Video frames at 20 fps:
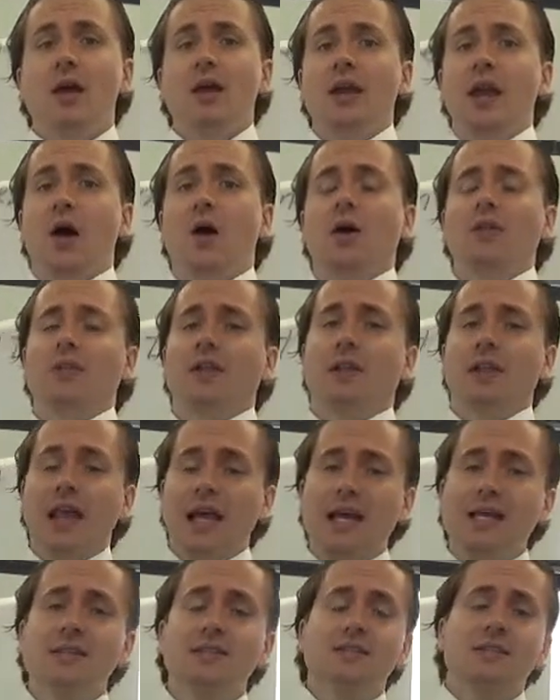Now on the
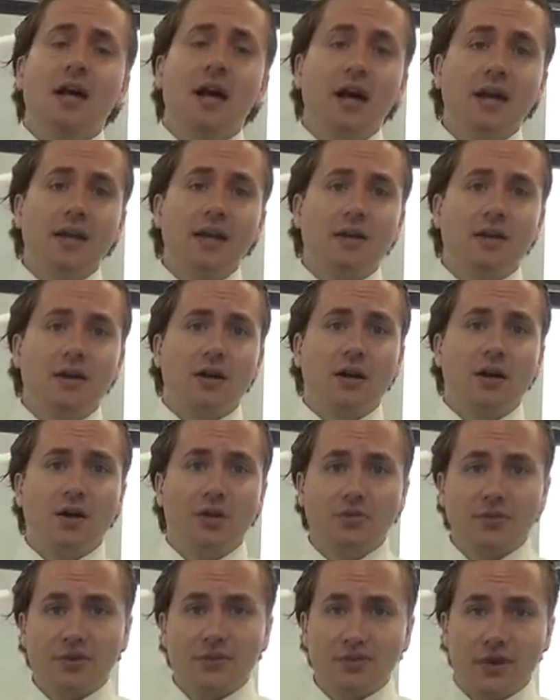land side
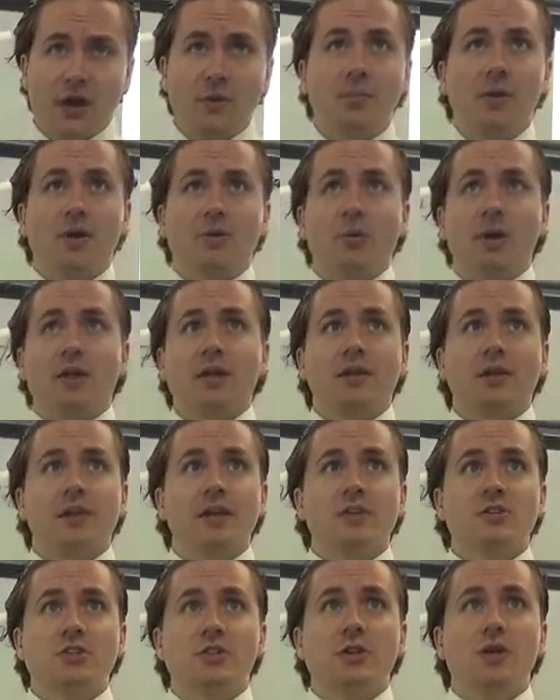of environmental
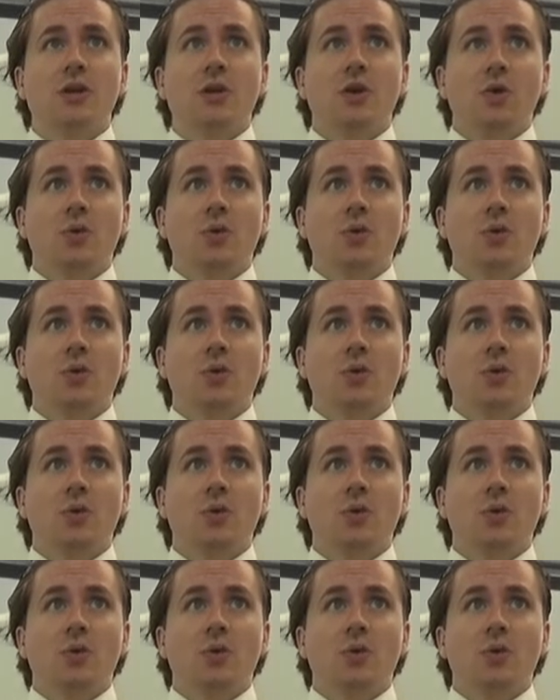regulation,